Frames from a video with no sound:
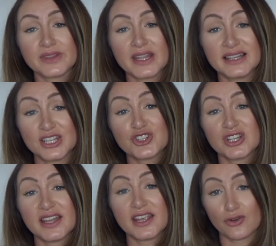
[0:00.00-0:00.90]

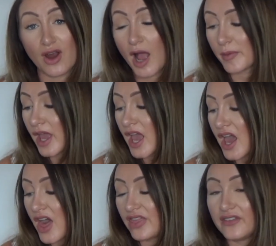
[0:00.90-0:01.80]
Literally crap.
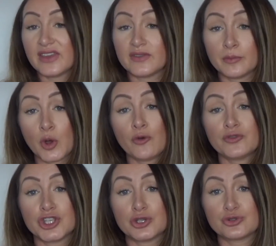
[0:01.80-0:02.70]
They've given
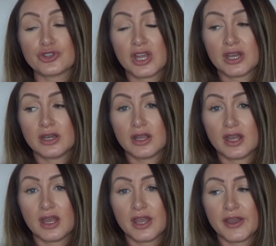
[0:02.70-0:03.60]
both children
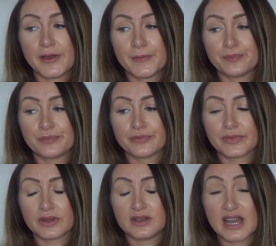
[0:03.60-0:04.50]

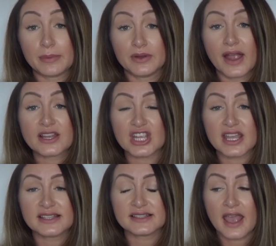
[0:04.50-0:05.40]
nappy
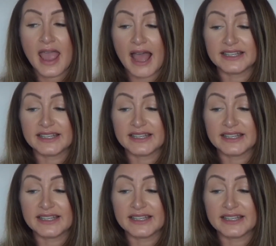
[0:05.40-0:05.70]
rashes. I